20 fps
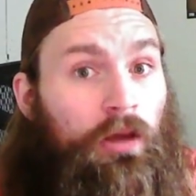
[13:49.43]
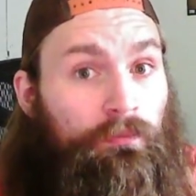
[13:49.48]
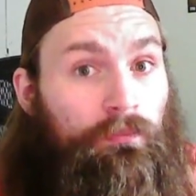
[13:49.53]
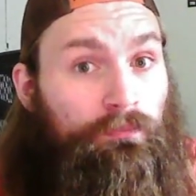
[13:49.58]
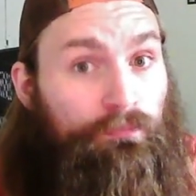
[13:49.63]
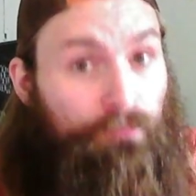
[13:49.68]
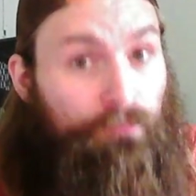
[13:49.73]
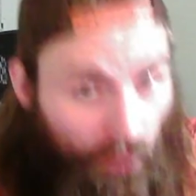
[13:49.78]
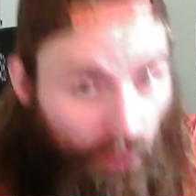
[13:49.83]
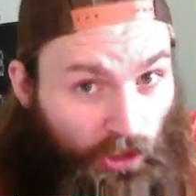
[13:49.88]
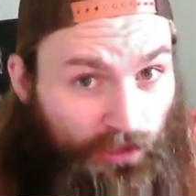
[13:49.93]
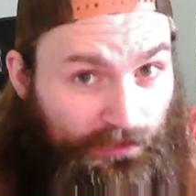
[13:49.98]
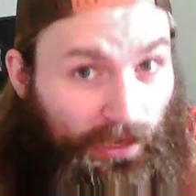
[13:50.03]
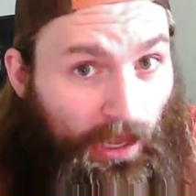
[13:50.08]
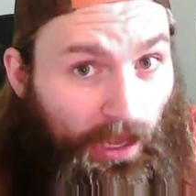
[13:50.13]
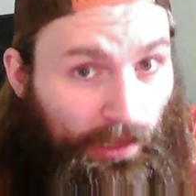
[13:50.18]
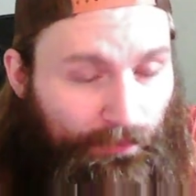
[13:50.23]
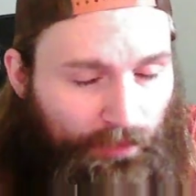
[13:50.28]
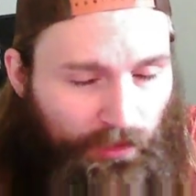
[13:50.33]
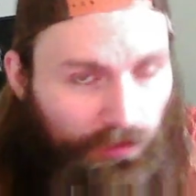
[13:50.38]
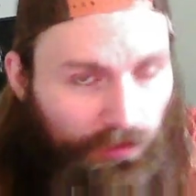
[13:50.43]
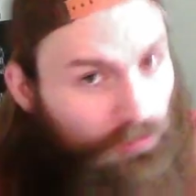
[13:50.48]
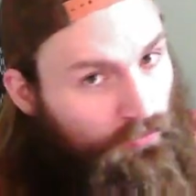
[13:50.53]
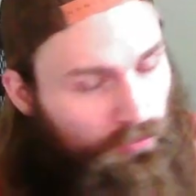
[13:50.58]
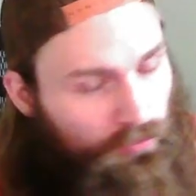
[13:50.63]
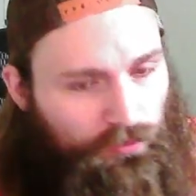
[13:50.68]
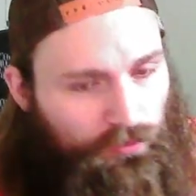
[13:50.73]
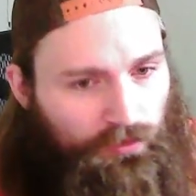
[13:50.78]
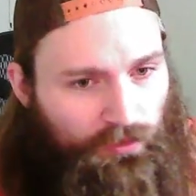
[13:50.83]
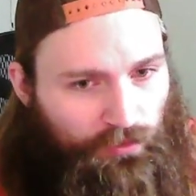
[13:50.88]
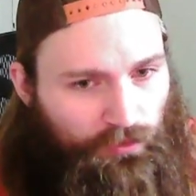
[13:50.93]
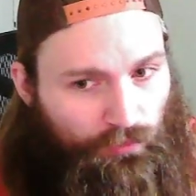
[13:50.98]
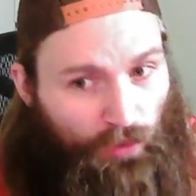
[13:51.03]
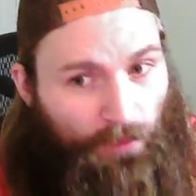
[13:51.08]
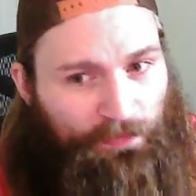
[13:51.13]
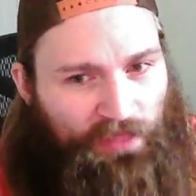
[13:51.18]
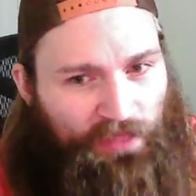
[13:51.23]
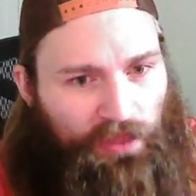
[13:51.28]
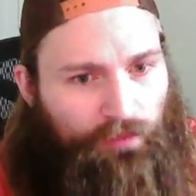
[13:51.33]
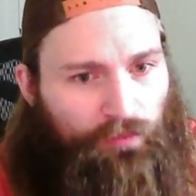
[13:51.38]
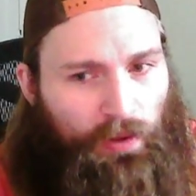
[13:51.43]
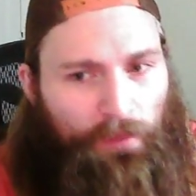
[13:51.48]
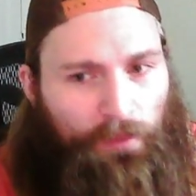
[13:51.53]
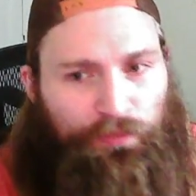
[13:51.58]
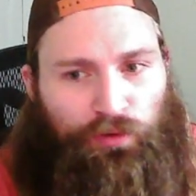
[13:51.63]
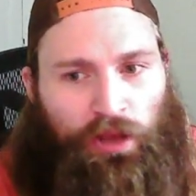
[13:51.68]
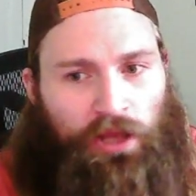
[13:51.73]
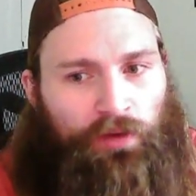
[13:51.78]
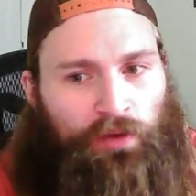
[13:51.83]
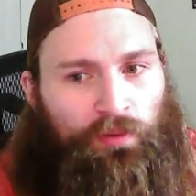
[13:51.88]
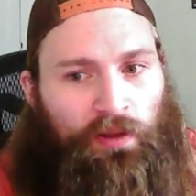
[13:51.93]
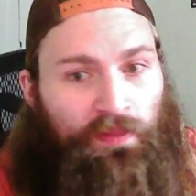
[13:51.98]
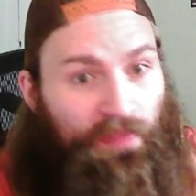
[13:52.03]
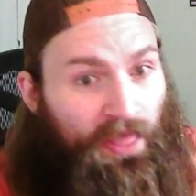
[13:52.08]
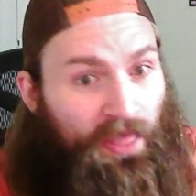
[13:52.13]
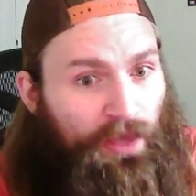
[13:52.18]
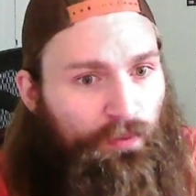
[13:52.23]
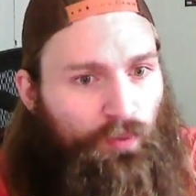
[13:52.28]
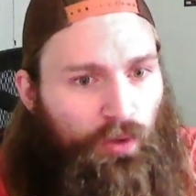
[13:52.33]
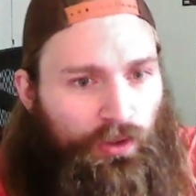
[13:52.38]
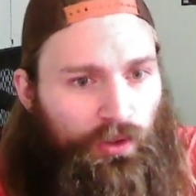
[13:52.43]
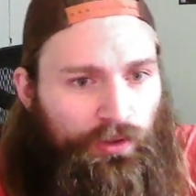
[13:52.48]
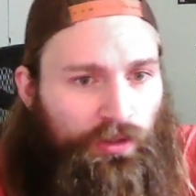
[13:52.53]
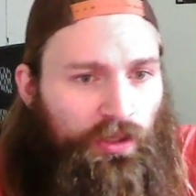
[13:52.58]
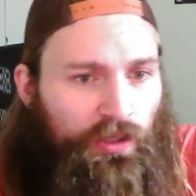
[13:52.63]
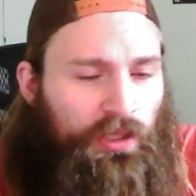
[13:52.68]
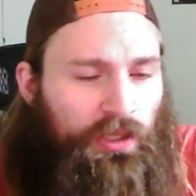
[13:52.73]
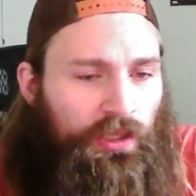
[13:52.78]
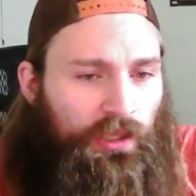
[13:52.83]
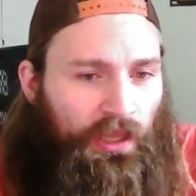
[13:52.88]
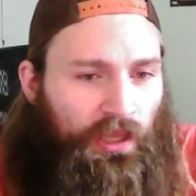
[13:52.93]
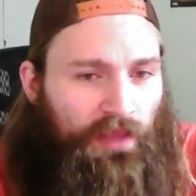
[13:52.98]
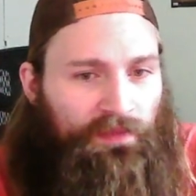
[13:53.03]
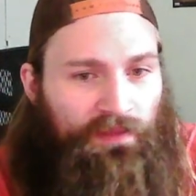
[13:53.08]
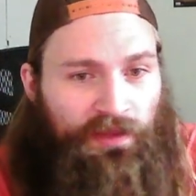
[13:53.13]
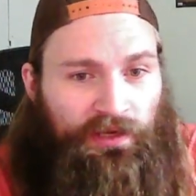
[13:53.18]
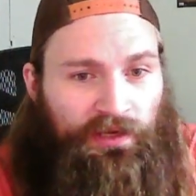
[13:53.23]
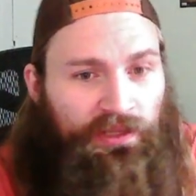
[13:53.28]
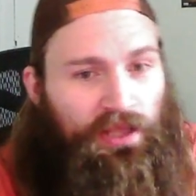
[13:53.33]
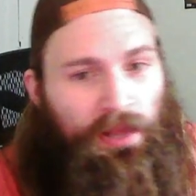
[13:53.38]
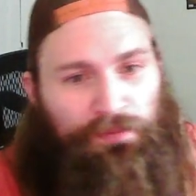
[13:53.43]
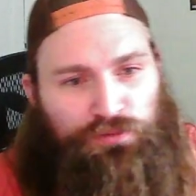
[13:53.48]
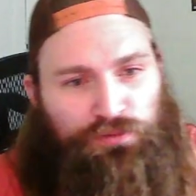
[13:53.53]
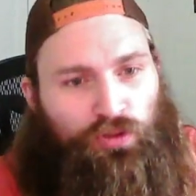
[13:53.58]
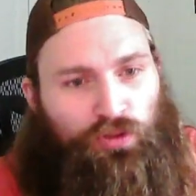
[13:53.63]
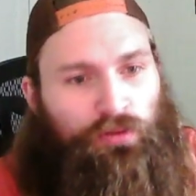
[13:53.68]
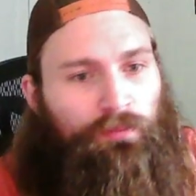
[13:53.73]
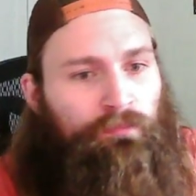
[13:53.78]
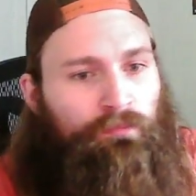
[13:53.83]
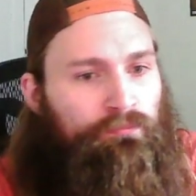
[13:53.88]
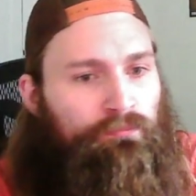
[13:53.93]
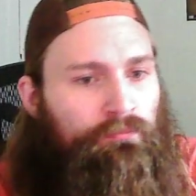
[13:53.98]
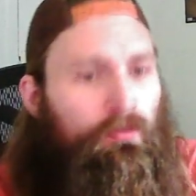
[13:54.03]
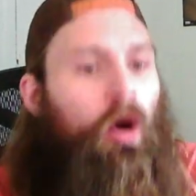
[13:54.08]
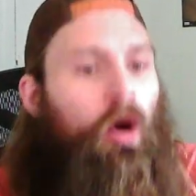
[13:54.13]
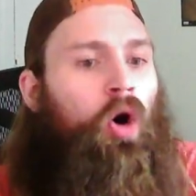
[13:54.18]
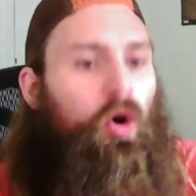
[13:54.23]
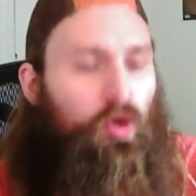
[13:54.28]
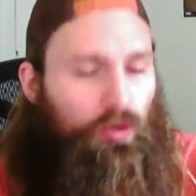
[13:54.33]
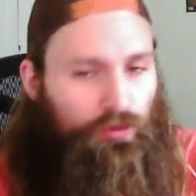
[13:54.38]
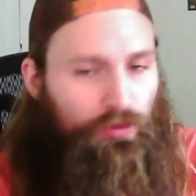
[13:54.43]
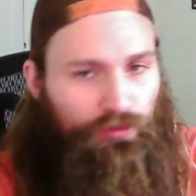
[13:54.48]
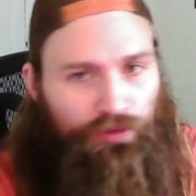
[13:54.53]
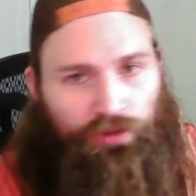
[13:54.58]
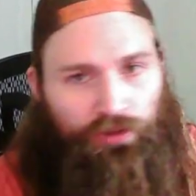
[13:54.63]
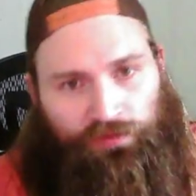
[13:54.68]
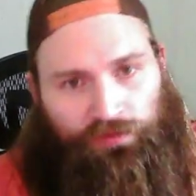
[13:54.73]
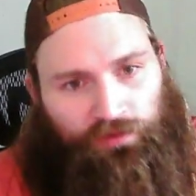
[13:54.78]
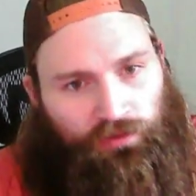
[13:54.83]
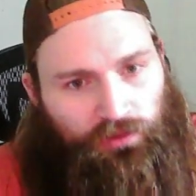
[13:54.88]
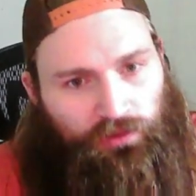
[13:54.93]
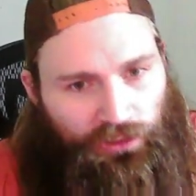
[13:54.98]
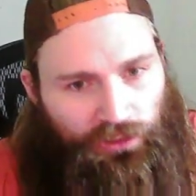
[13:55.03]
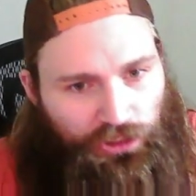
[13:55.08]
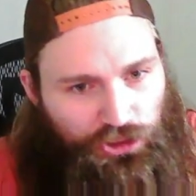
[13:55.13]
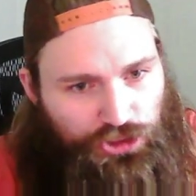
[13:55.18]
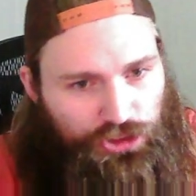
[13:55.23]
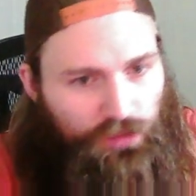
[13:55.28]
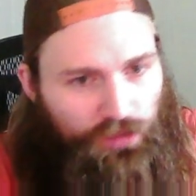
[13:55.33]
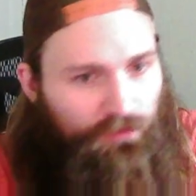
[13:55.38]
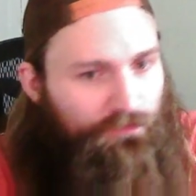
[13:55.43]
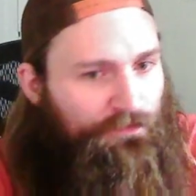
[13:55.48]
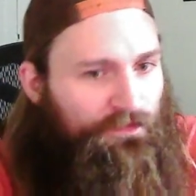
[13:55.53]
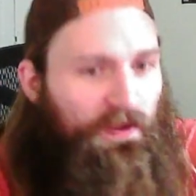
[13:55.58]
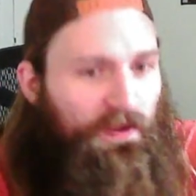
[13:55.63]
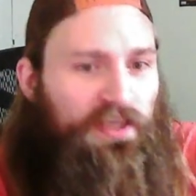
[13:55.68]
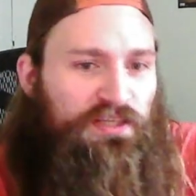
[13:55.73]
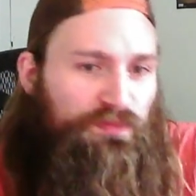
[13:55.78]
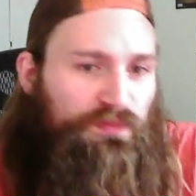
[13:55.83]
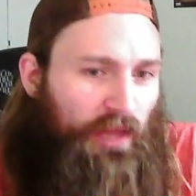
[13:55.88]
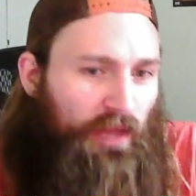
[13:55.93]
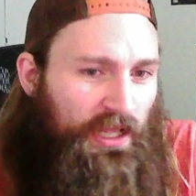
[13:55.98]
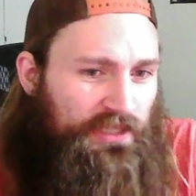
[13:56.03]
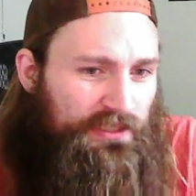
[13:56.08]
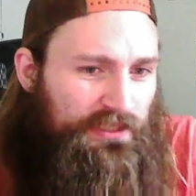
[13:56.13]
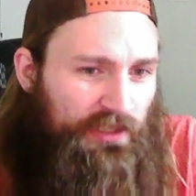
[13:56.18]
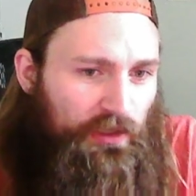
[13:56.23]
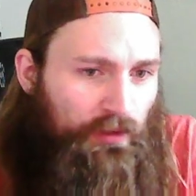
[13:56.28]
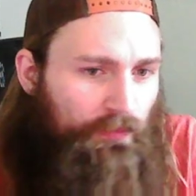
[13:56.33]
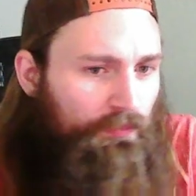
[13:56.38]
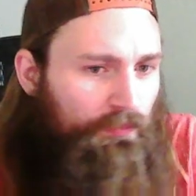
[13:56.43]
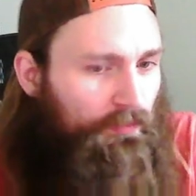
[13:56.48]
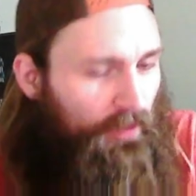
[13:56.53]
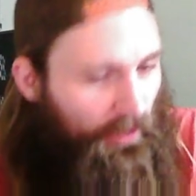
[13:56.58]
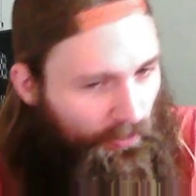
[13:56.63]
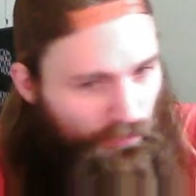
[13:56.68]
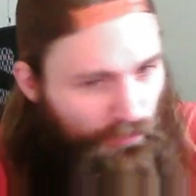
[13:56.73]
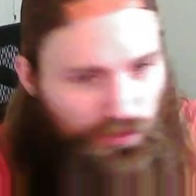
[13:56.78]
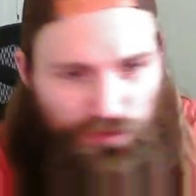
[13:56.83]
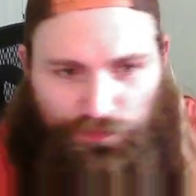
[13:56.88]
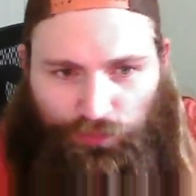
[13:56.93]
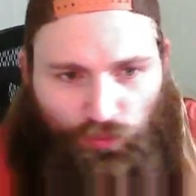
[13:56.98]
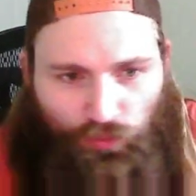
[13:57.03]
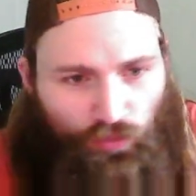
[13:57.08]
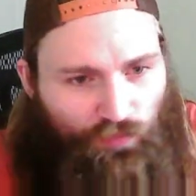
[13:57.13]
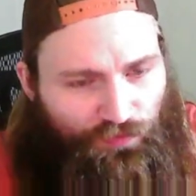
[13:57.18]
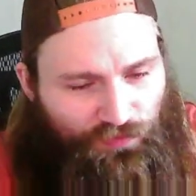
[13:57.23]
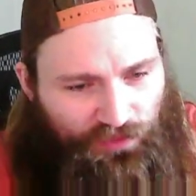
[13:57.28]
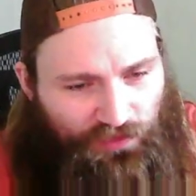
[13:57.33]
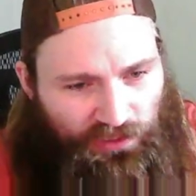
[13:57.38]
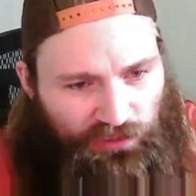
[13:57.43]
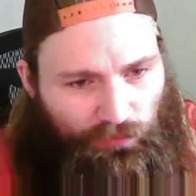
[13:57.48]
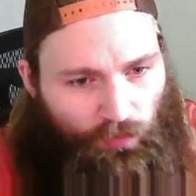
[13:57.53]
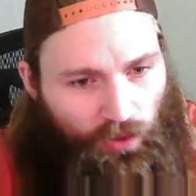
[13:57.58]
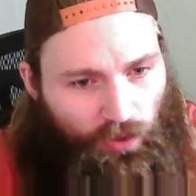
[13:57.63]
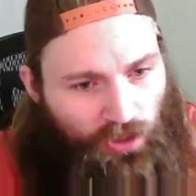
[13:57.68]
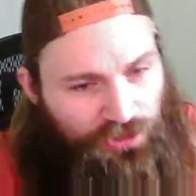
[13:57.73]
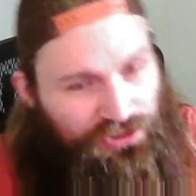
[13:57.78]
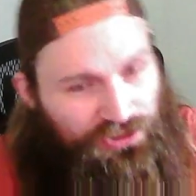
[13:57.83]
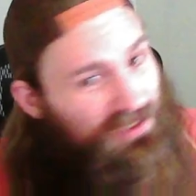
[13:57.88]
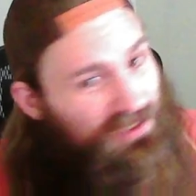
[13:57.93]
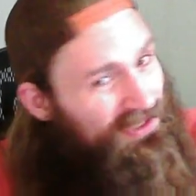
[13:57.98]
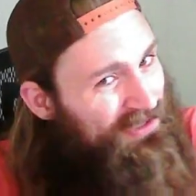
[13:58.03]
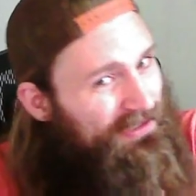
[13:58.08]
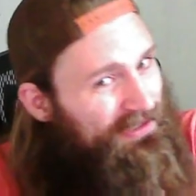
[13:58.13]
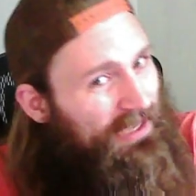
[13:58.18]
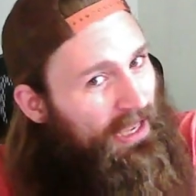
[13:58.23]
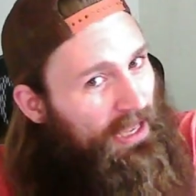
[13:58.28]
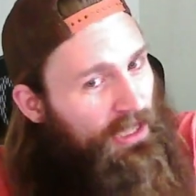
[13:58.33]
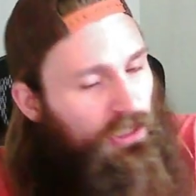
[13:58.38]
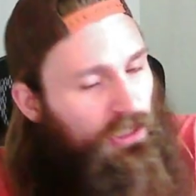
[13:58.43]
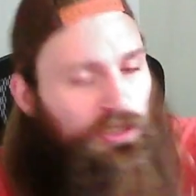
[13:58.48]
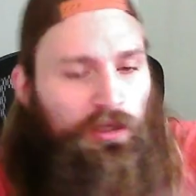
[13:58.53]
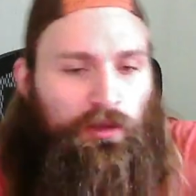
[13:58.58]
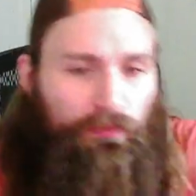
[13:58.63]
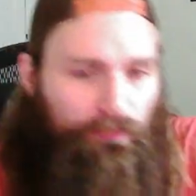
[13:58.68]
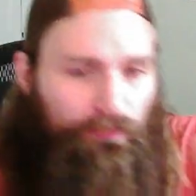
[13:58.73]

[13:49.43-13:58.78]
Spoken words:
Blood Diamond, wrapped your head around that one, and then he absolutely mauled the Leech, face planted him. It was a beautiful thing to watch, sad.